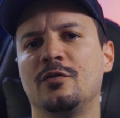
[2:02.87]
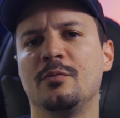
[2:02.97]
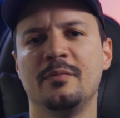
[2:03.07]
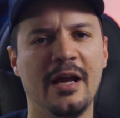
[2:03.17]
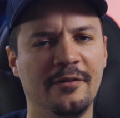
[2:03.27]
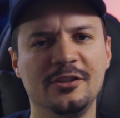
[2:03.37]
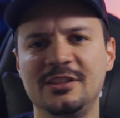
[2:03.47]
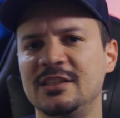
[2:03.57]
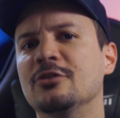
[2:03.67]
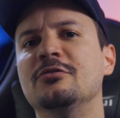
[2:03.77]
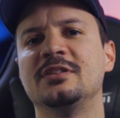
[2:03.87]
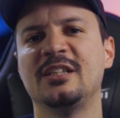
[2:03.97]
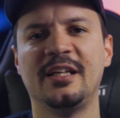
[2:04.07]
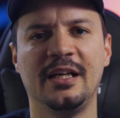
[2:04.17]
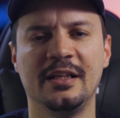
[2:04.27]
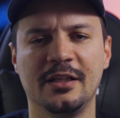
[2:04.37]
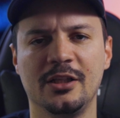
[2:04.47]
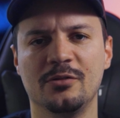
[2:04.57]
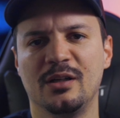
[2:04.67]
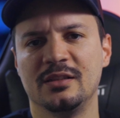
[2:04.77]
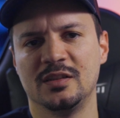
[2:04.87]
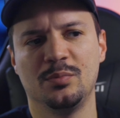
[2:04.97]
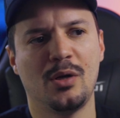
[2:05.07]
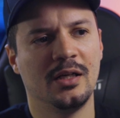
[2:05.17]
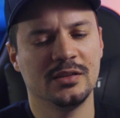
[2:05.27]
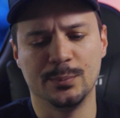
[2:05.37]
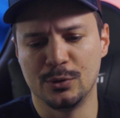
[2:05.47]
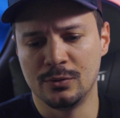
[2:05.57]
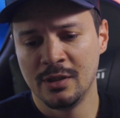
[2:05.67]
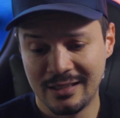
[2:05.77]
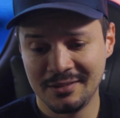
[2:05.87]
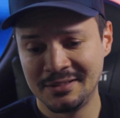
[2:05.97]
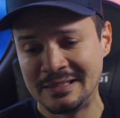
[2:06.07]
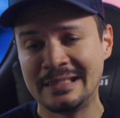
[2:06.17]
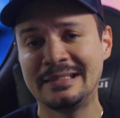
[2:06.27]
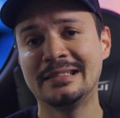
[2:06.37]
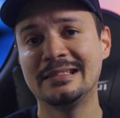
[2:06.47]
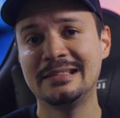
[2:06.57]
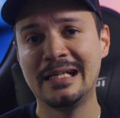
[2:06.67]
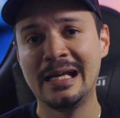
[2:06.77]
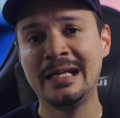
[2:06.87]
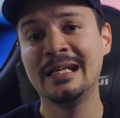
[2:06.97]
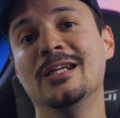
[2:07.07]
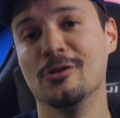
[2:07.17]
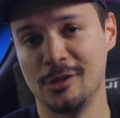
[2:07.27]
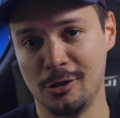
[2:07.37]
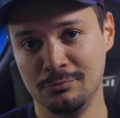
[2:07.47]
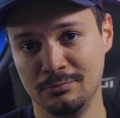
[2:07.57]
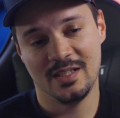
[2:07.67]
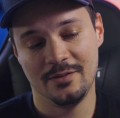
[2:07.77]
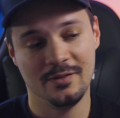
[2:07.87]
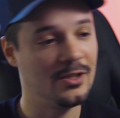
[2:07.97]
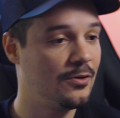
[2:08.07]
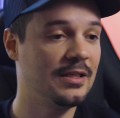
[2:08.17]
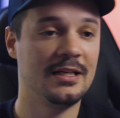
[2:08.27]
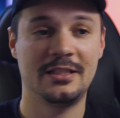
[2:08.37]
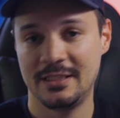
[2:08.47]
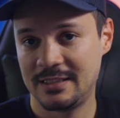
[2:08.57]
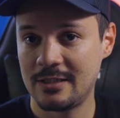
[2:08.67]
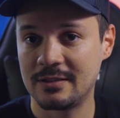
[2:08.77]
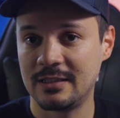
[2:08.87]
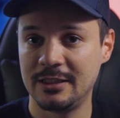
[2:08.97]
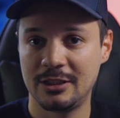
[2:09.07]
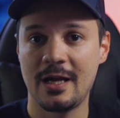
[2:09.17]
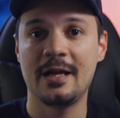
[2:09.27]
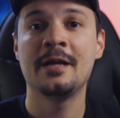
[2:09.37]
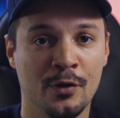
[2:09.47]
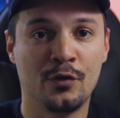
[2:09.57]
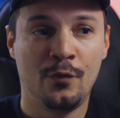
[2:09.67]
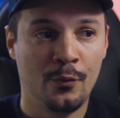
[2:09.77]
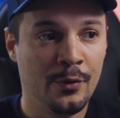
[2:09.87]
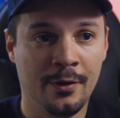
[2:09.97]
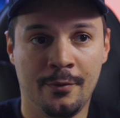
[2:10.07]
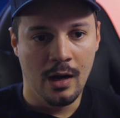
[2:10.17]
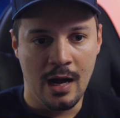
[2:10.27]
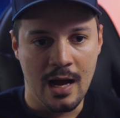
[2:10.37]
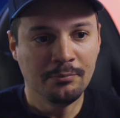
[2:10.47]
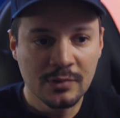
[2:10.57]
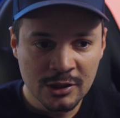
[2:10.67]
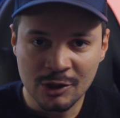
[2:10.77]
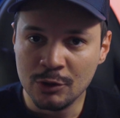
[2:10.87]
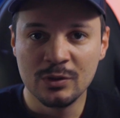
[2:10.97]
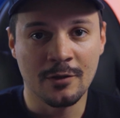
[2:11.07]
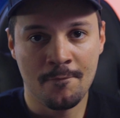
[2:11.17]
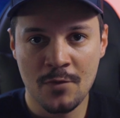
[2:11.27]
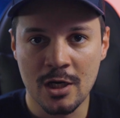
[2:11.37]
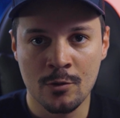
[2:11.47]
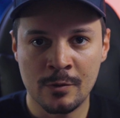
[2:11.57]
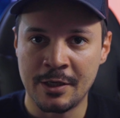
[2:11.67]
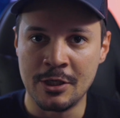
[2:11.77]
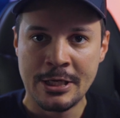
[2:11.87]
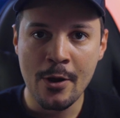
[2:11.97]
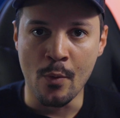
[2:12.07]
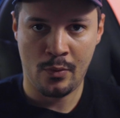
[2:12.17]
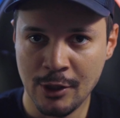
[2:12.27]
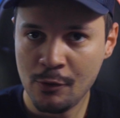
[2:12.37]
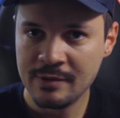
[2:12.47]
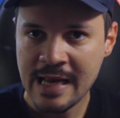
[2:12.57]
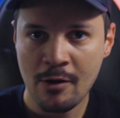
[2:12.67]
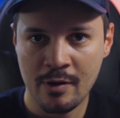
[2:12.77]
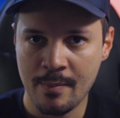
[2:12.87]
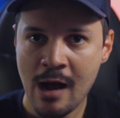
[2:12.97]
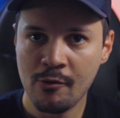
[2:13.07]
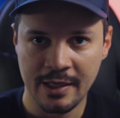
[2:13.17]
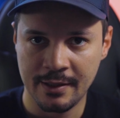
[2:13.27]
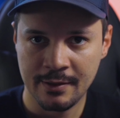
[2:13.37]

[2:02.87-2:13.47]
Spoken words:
from every single city in the US as possible. Cause at the end of the day, YOLO. Even though that sounds cliche, it's for real. I'm gonna do what the f I wanna do. No doubt about it.